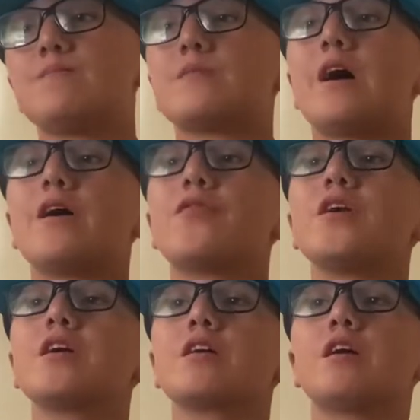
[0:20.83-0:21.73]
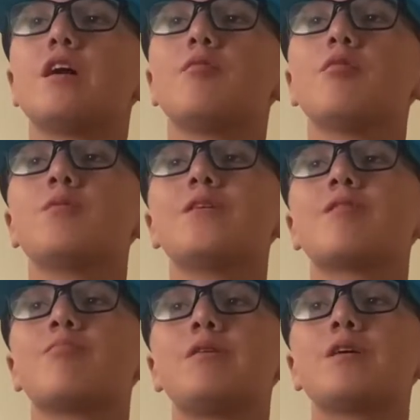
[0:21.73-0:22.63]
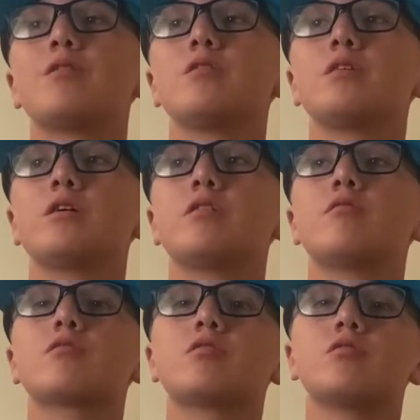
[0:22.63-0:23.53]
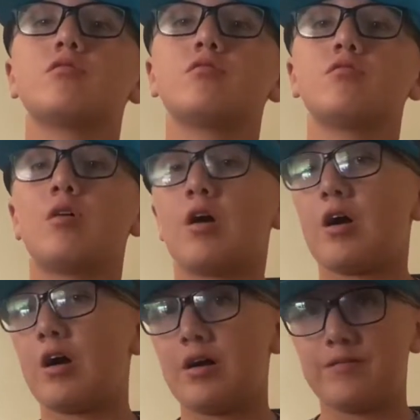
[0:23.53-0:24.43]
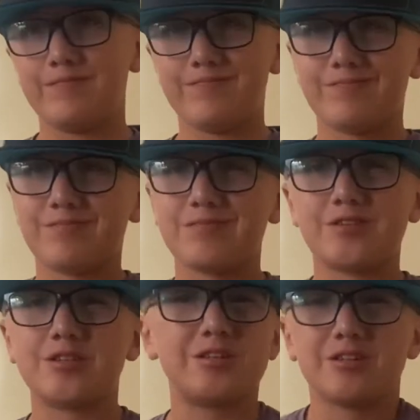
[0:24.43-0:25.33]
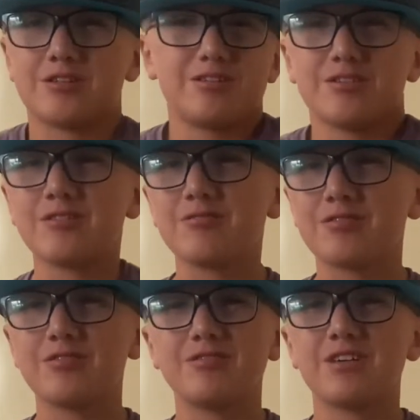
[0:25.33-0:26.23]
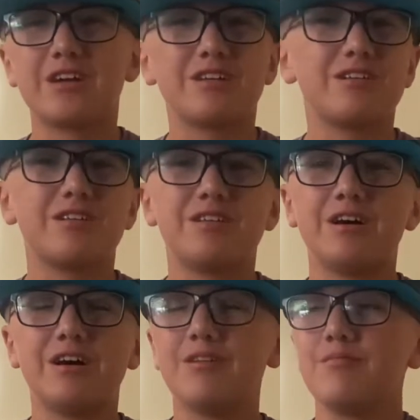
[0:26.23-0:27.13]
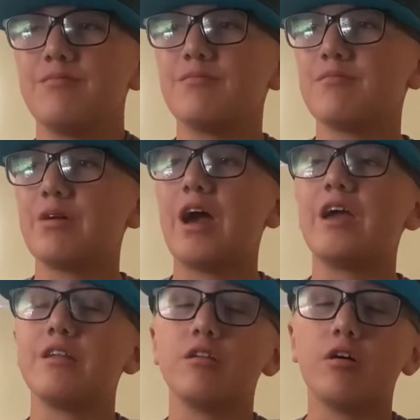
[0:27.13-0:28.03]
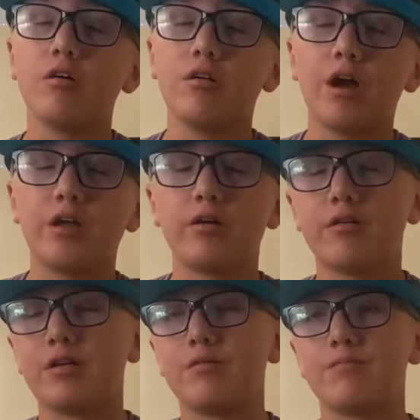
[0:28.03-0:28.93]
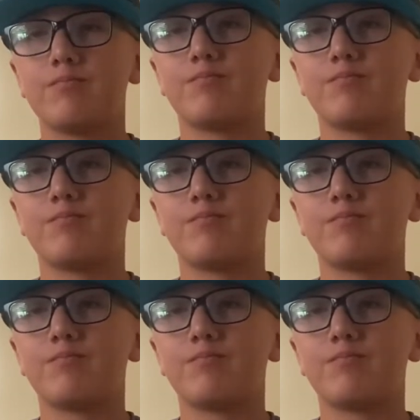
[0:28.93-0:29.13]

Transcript: I think MLB's being a little too, um, little too, like, dumb. I know, I know he